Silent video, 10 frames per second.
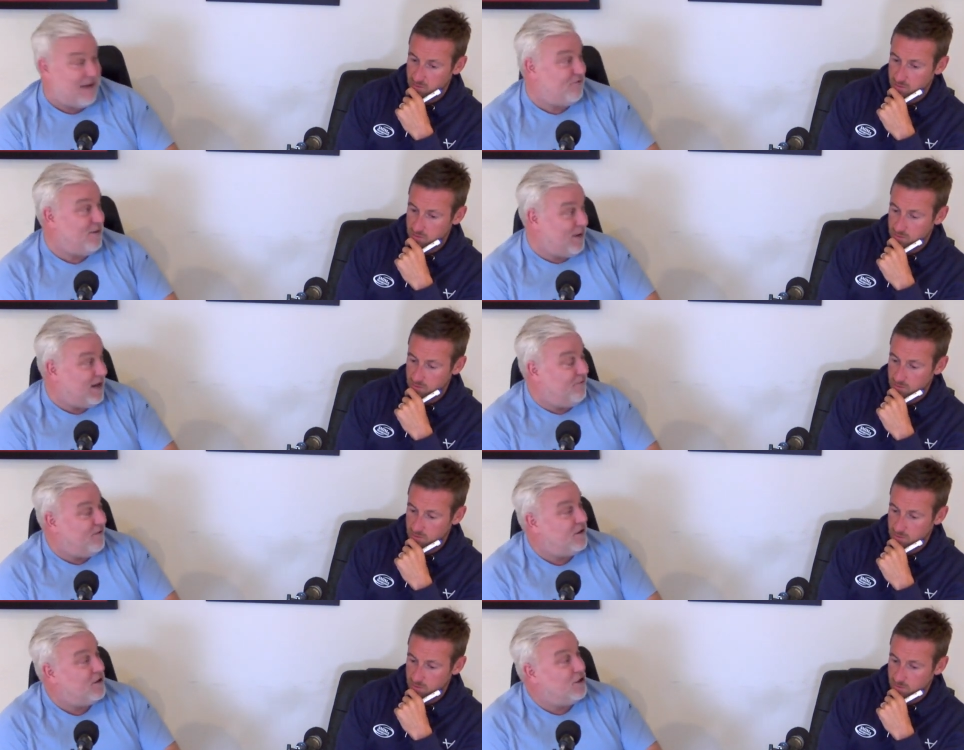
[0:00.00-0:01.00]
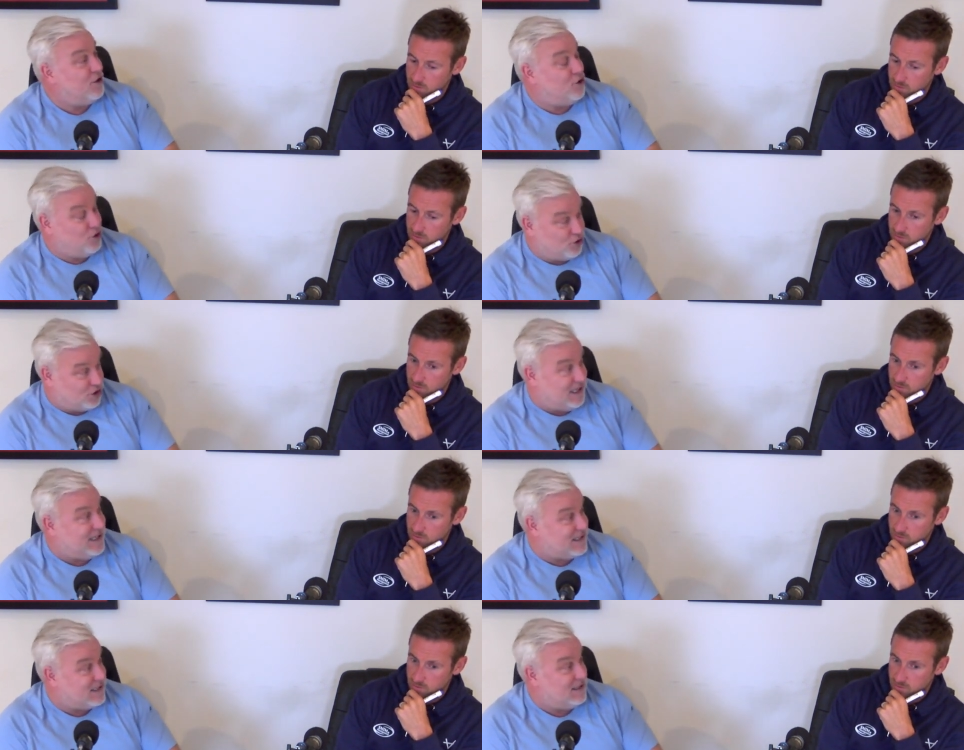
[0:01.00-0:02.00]
Speaker 1: every bit of
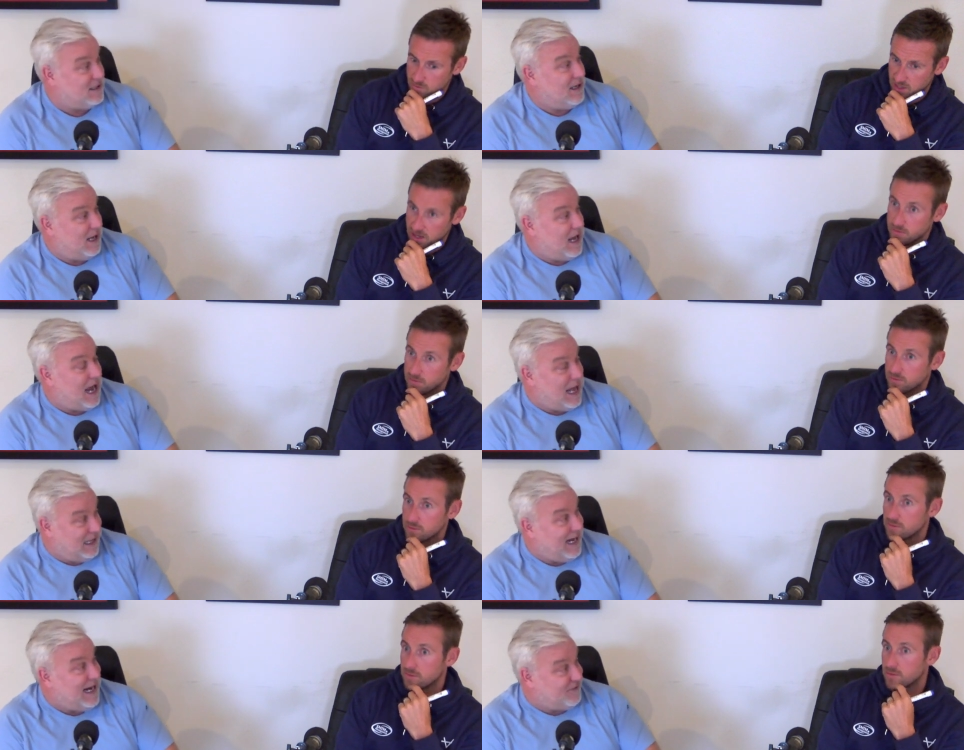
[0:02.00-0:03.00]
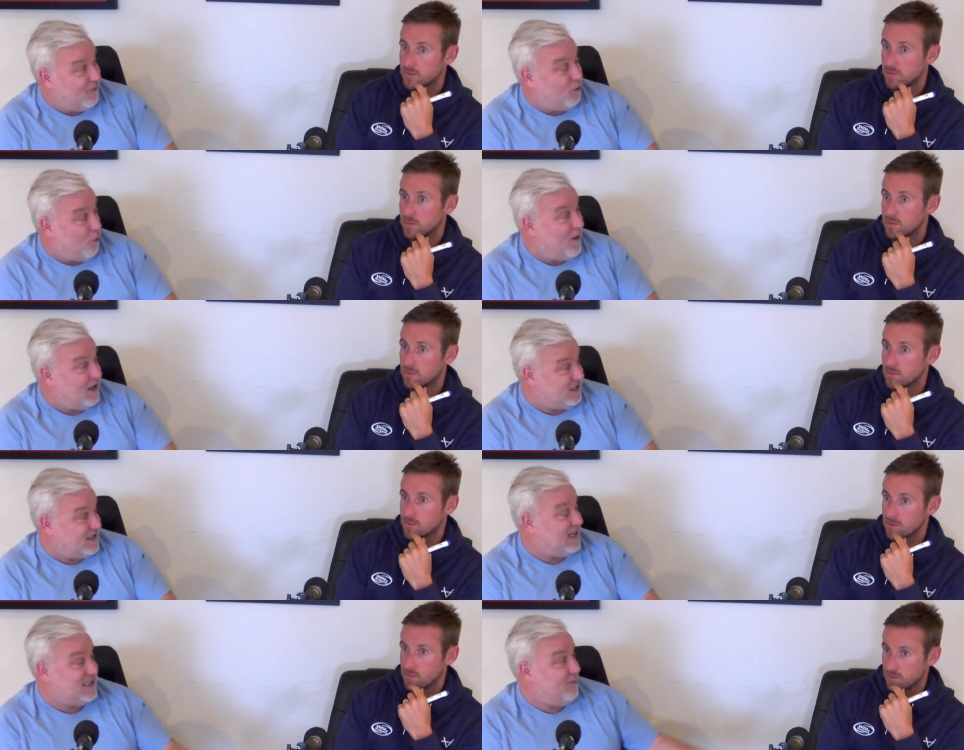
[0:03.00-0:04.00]
justice yeah. at Leeds from coming as a
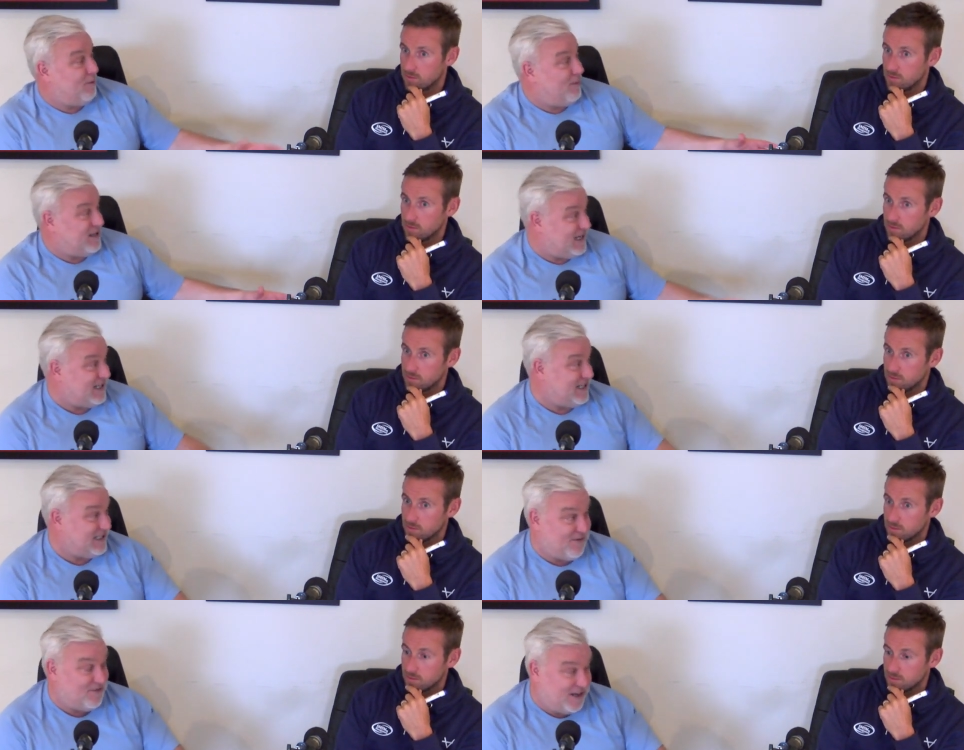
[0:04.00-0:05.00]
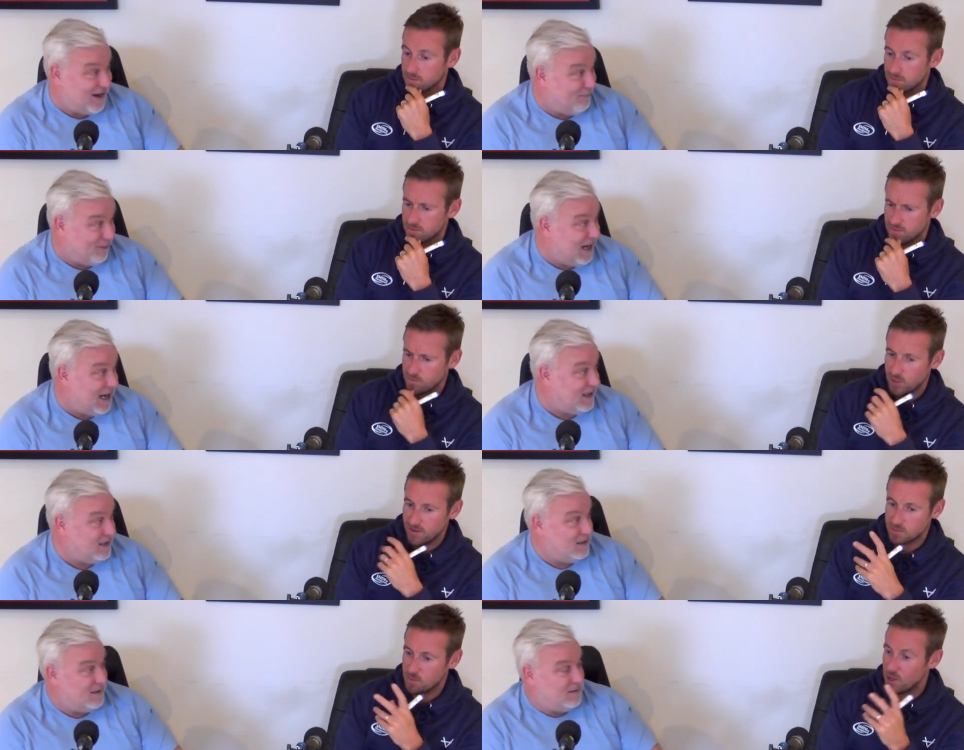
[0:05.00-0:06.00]
60, probably 60, 70 grand player.
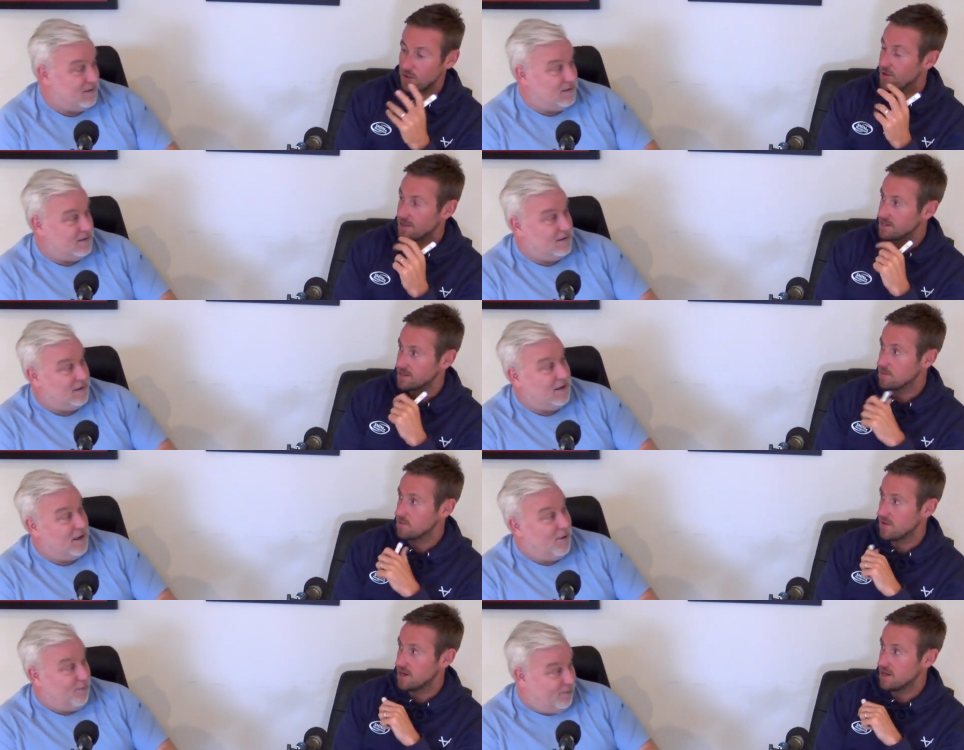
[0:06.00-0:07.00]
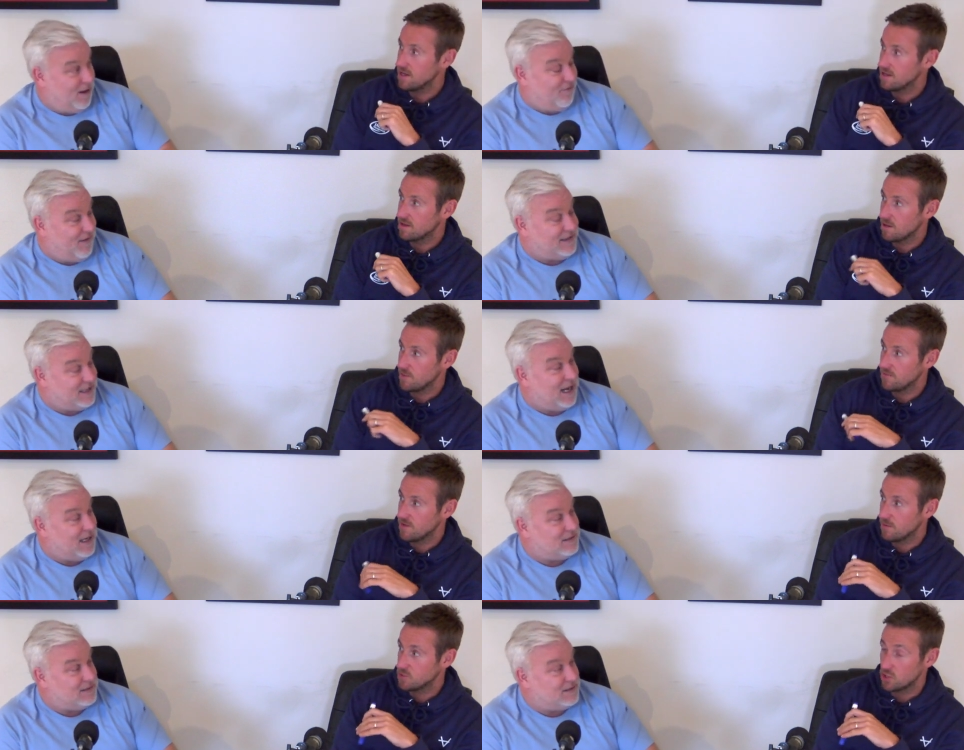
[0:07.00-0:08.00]
Speaker 2: perfect example that, isn't Perfect. It? I mean, it?
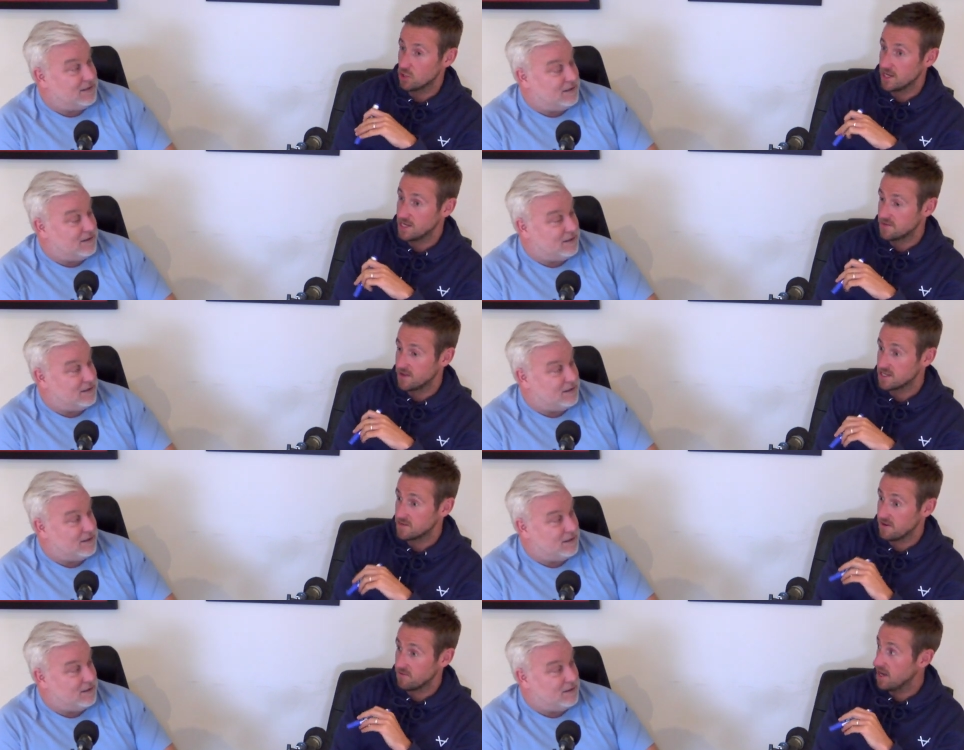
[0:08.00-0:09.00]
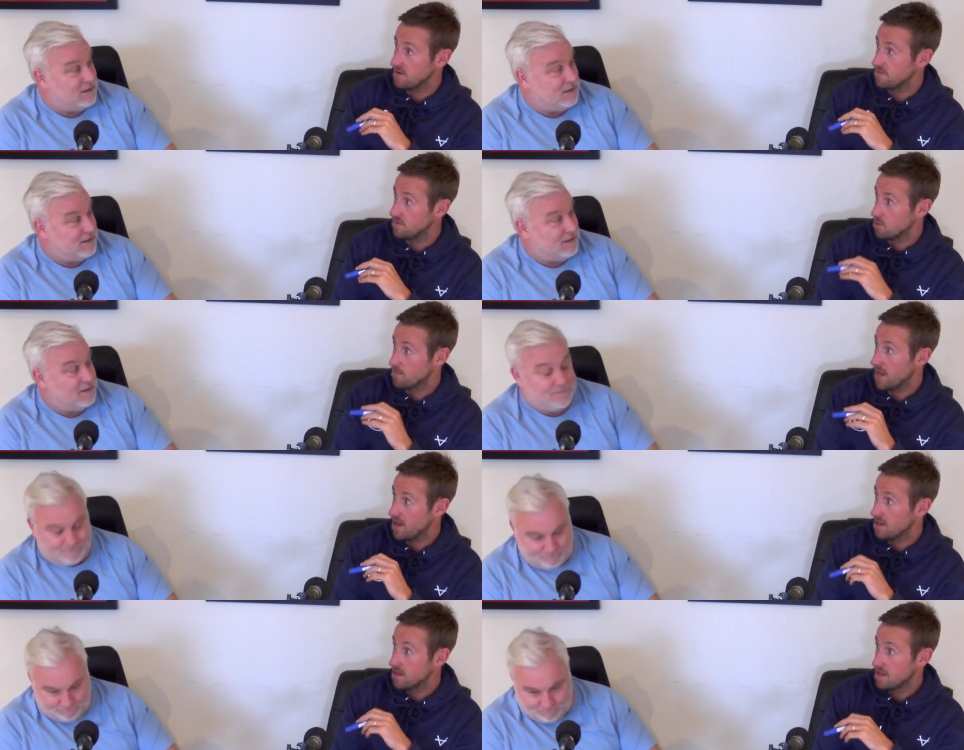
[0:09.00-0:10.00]
I'm sure Leeds fans think they've done
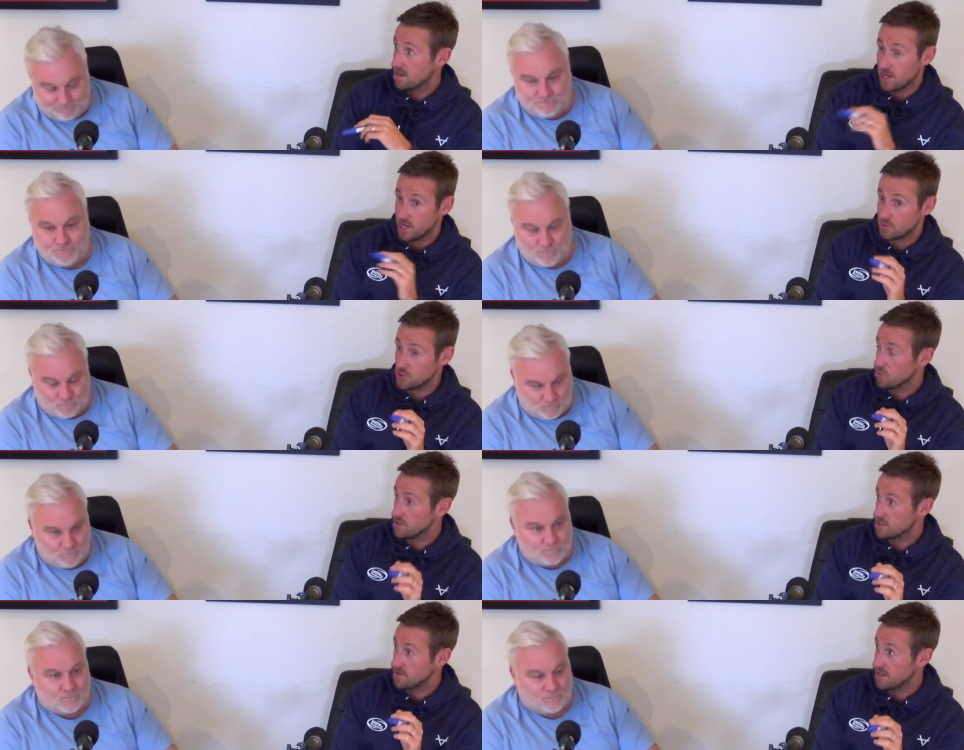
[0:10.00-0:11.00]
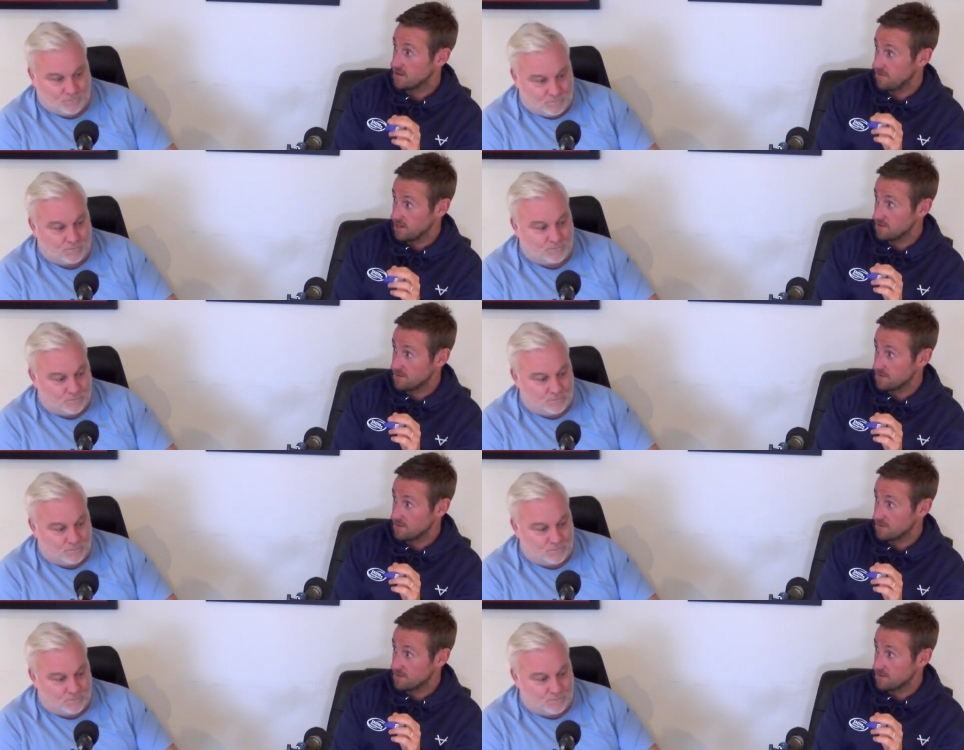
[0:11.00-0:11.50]
better, and I'm sure field